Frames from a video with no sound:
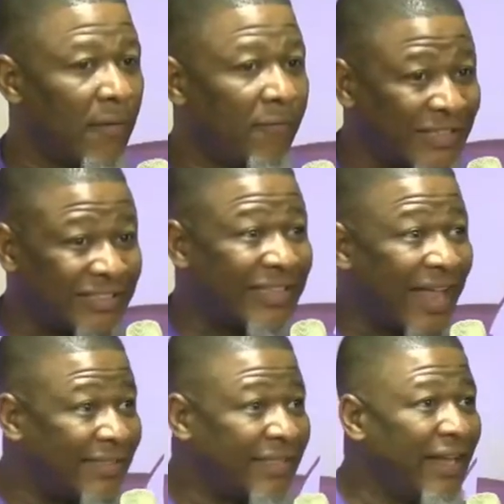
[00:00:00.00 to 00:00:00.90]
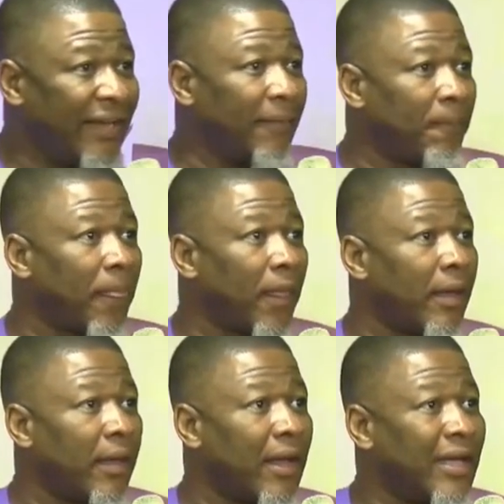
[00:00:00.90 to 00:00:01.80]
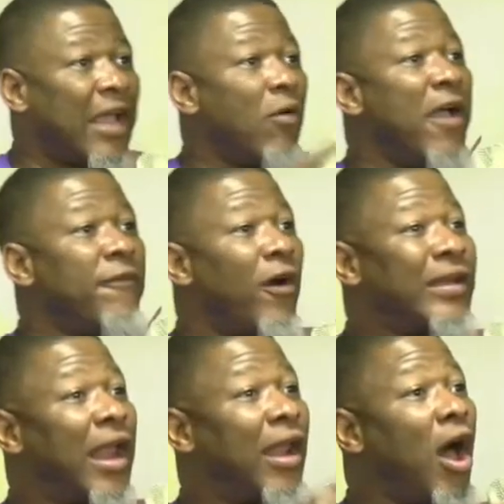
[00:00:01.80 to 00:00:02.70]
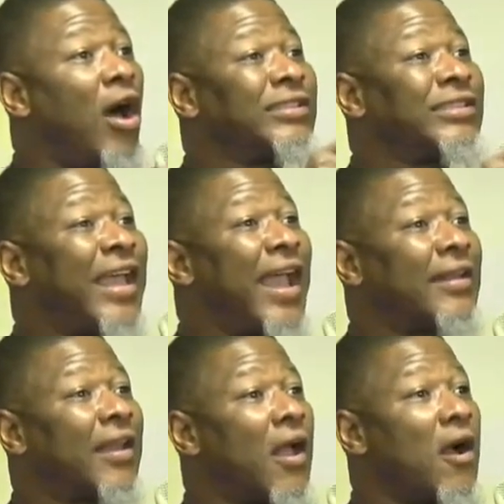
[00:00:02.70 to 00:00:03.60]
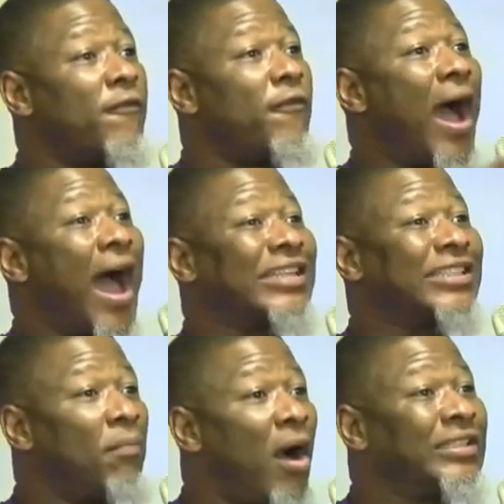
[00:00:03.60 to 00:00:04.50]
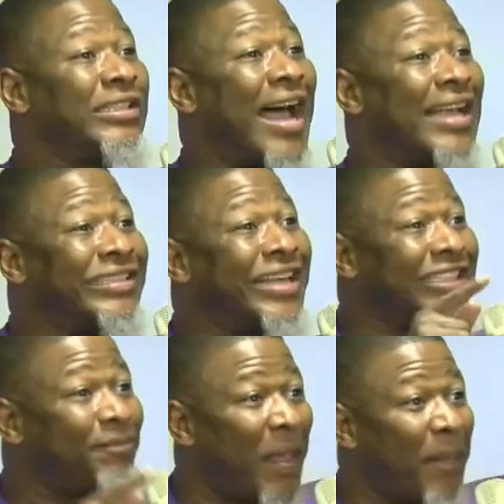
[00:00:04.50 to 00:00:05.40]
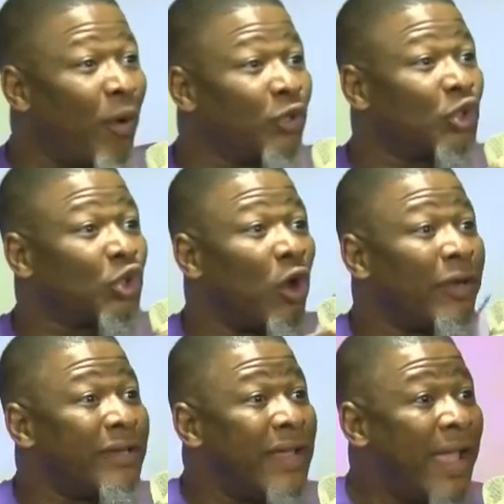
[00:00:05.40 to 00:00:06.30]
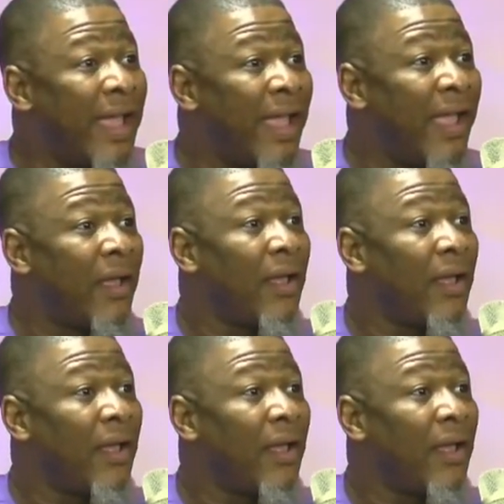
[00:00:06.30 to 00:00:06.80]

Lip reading: Verse 13. He said, wherefore the Lord said, for as much as these people draw near